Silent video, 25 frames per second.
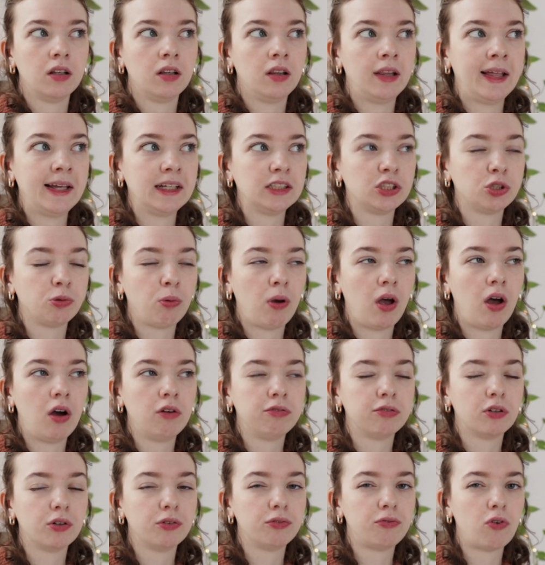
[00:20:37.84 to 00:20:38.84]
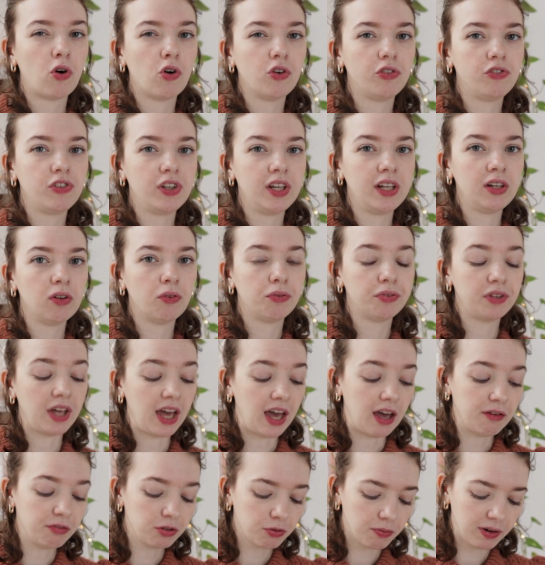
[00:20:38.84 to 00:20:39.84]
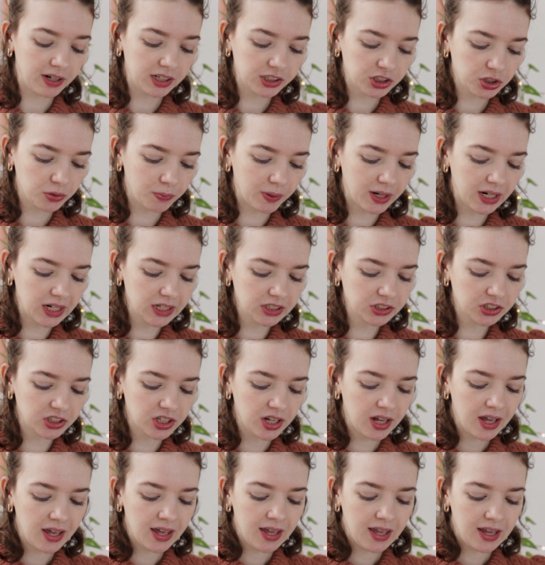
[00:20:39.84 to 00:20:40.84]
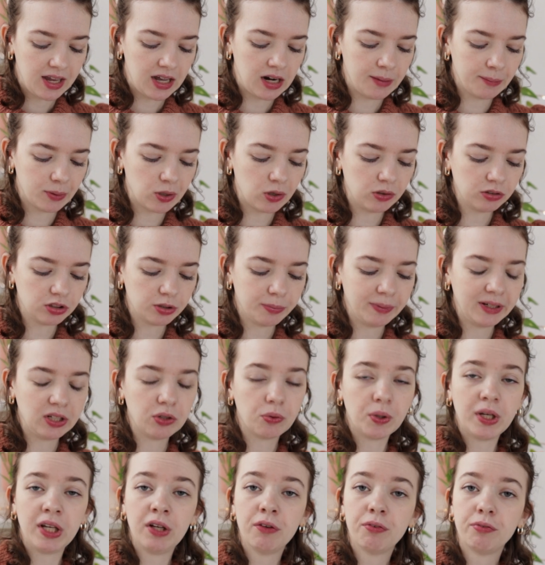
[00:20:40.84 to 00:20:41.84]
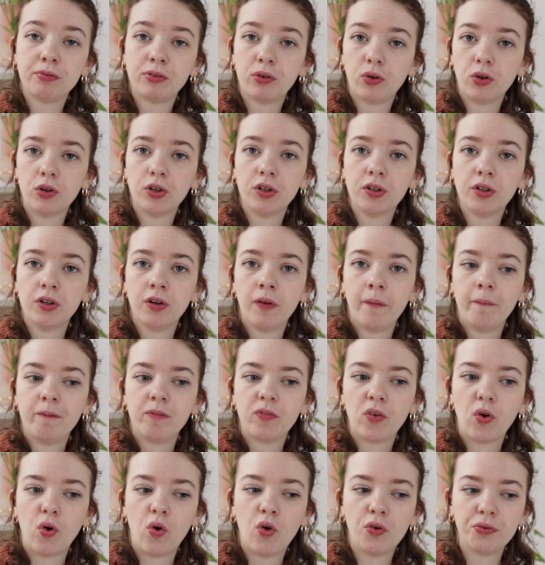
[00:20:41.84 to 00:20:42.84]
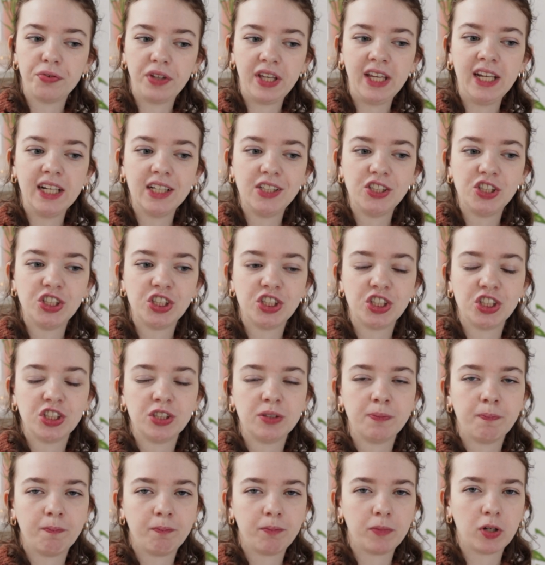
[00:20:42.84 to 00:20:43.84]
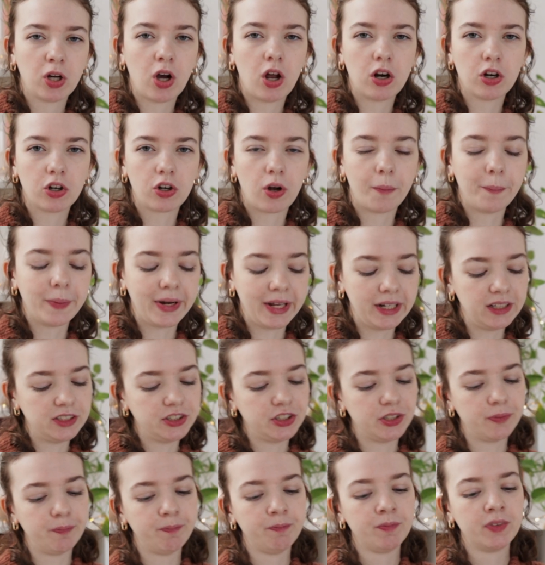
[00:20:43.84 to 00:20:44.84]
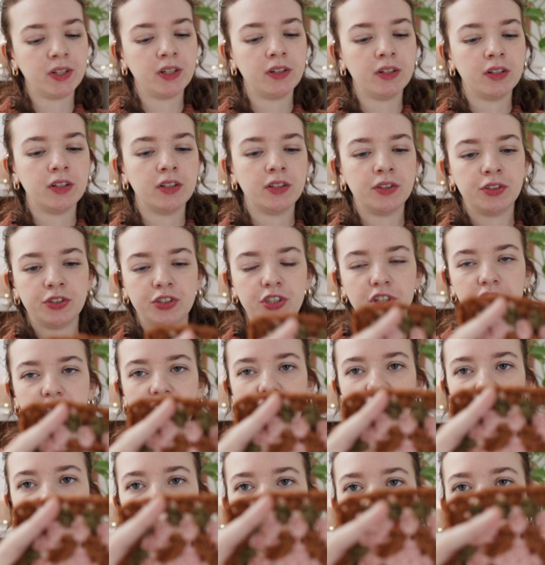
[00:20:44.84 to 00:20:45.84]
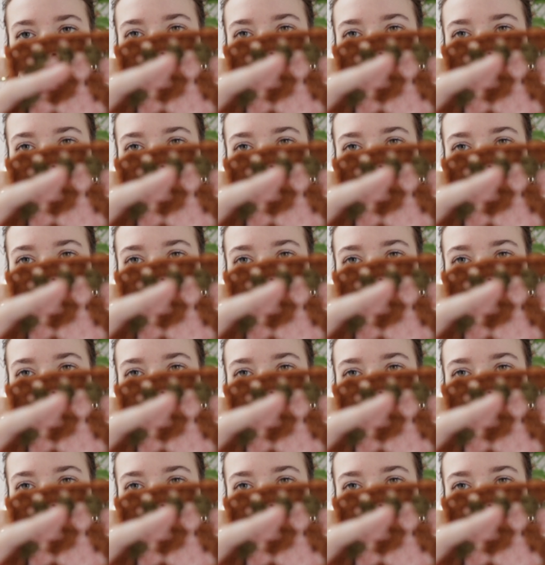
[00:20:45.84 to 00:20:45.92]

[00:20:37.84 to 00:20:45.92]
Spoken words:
like 12 or 14 of the half granny squares. And I'm going to be doing 4 of each color combination. So this is